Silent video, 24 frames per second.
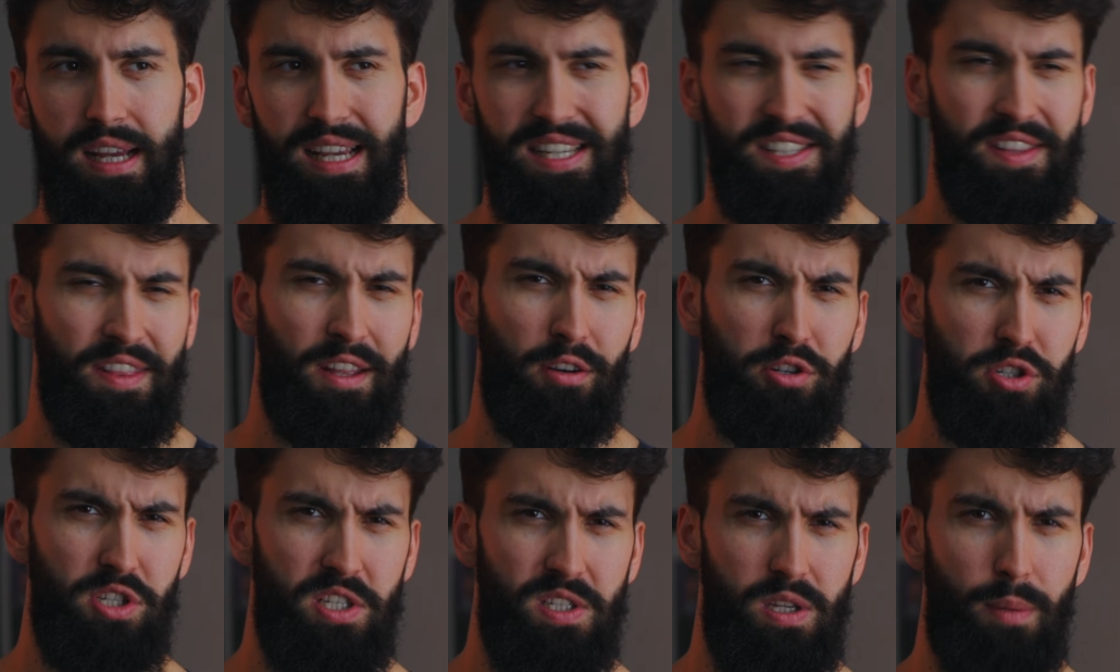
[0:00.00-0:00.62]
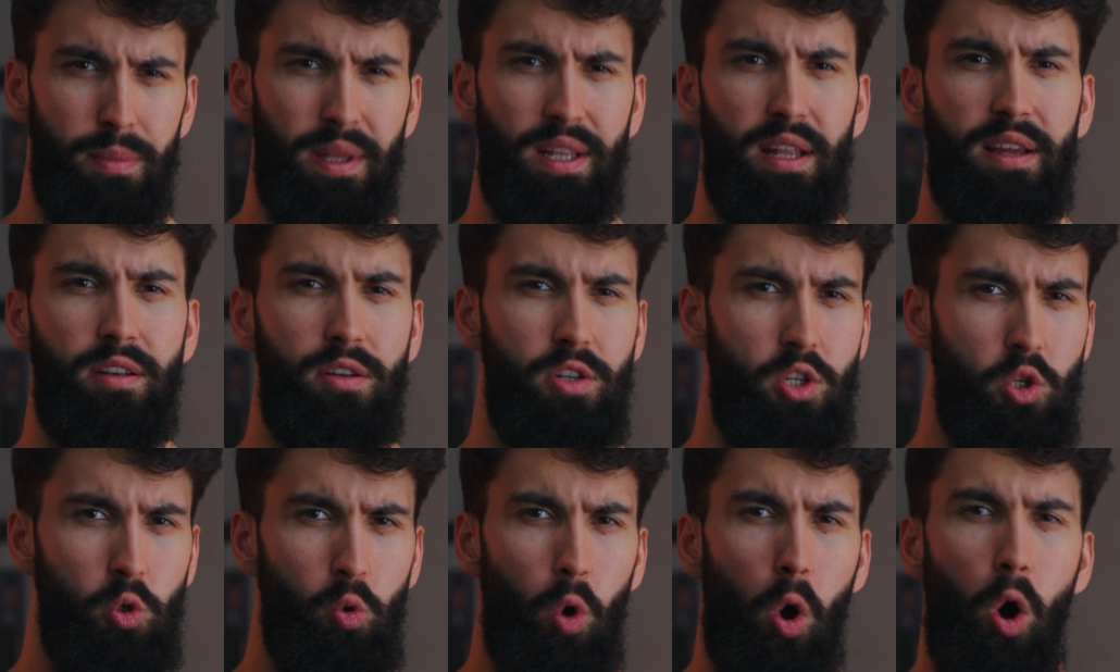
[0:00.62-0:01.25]
Isn't there just something that
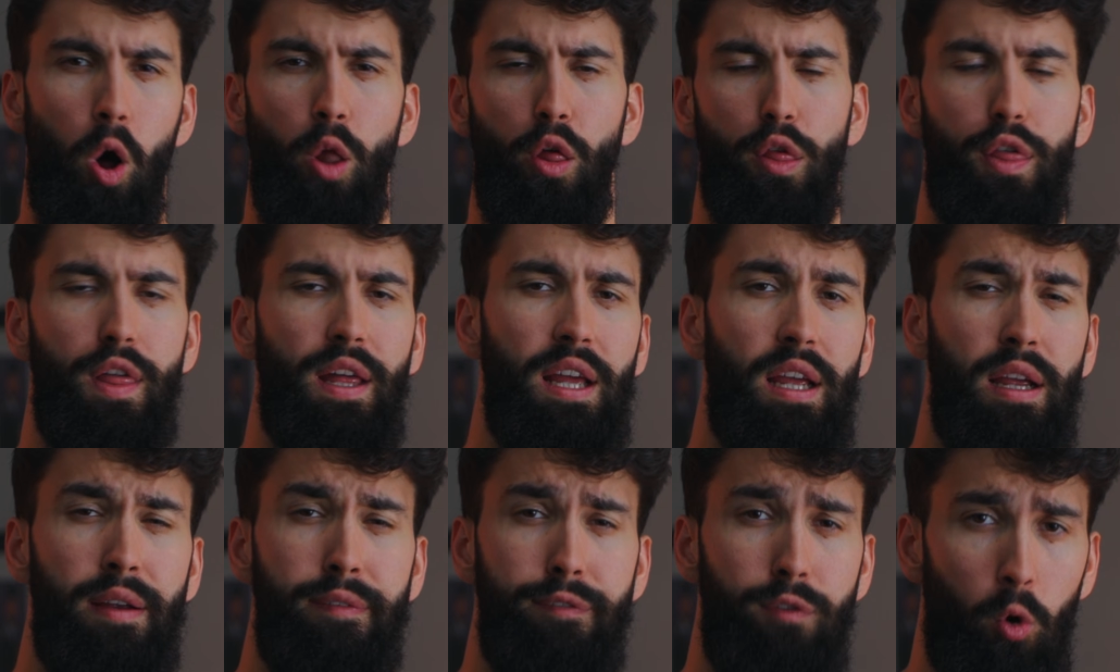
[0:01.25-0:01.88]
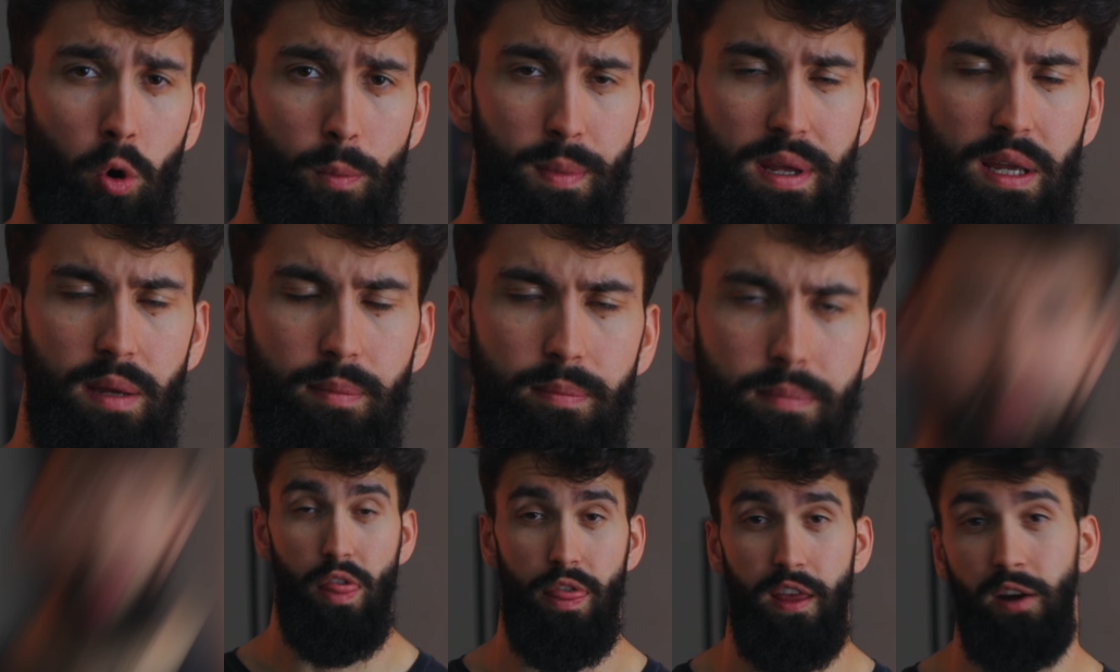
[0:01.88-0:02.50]
can do all the thinking for me?
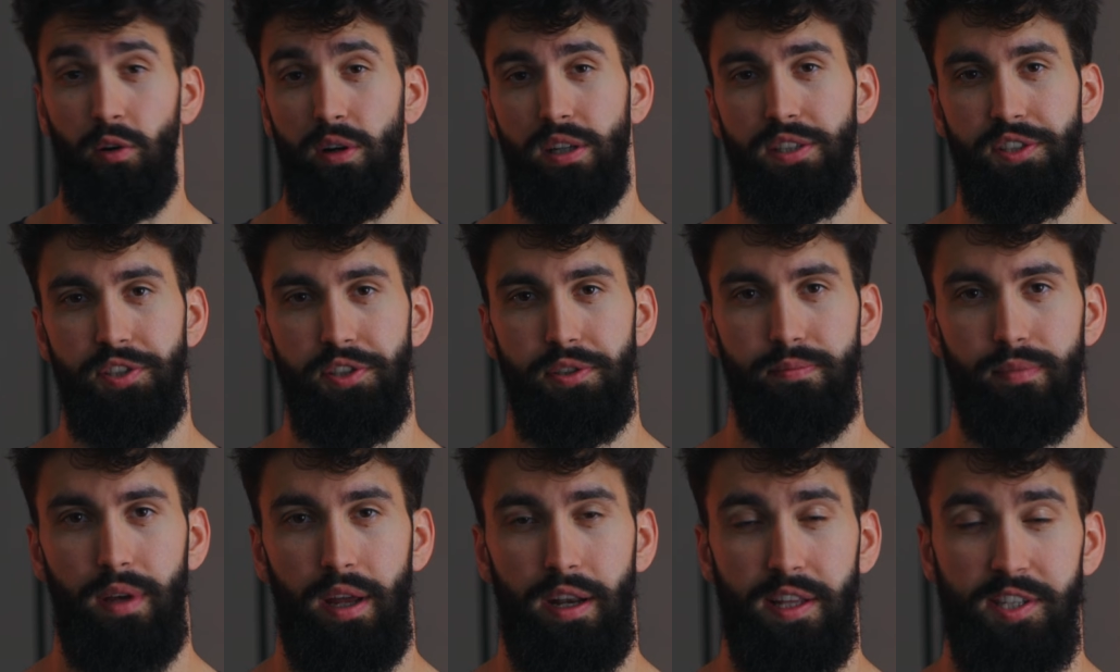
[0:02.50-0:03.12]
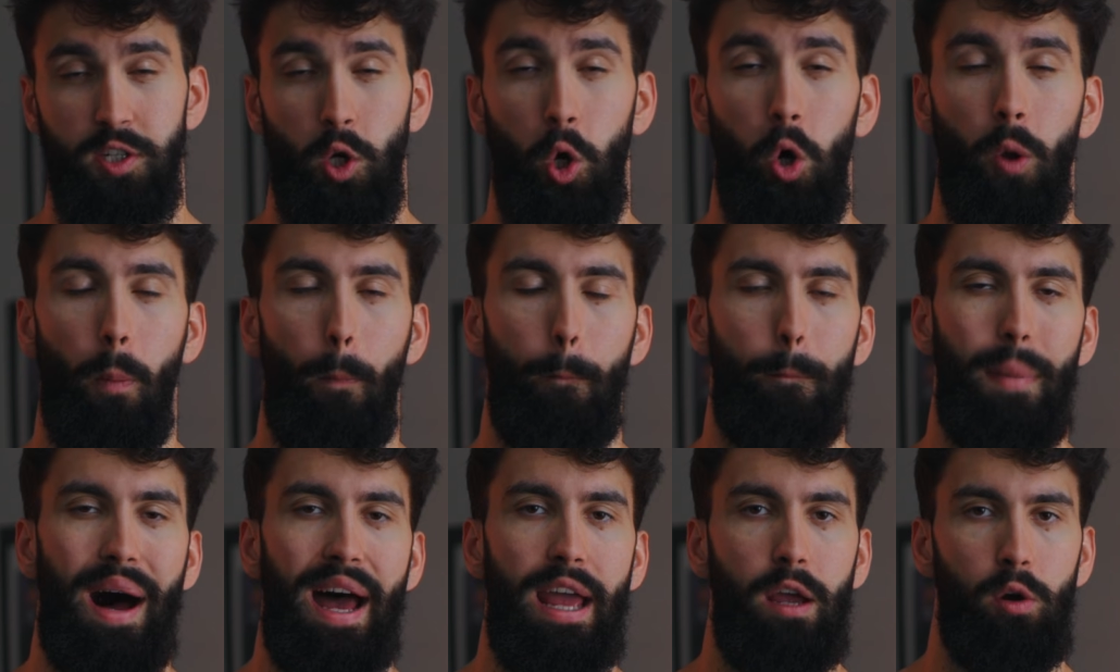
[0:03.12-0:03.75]
There is, and it's called
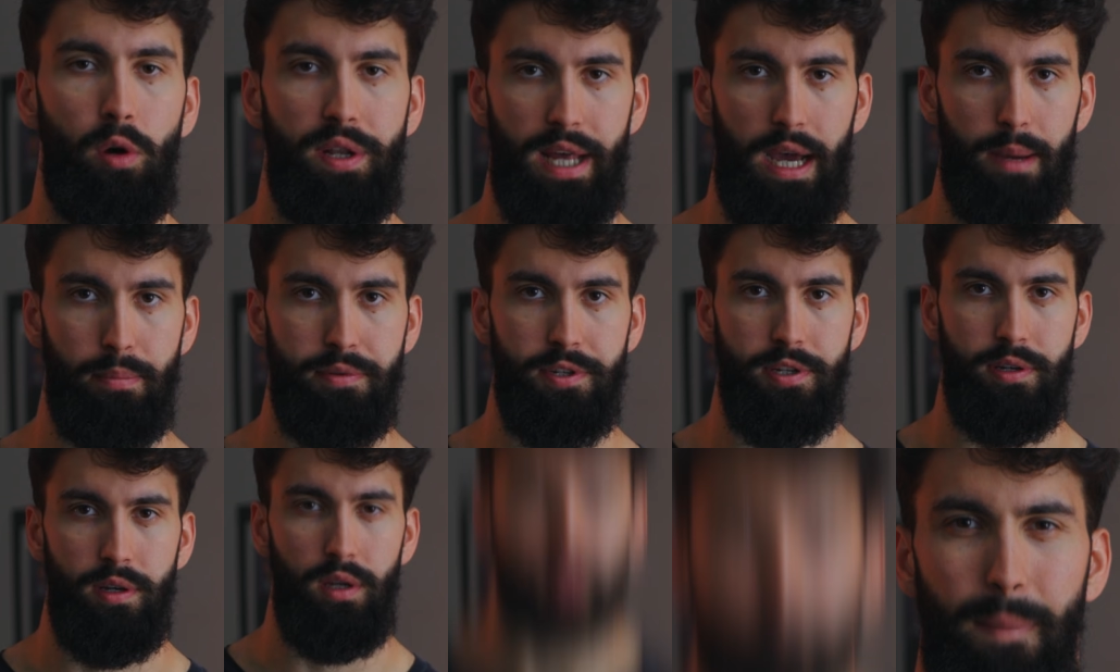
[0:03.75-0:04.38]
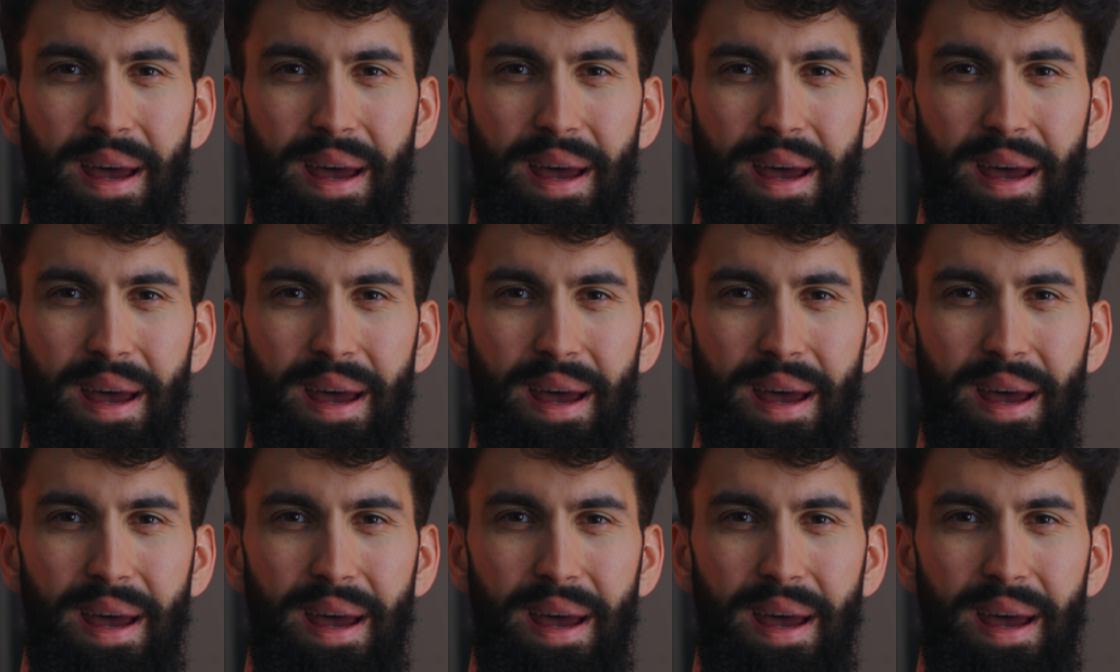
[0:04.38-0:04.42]
MyoAdapt.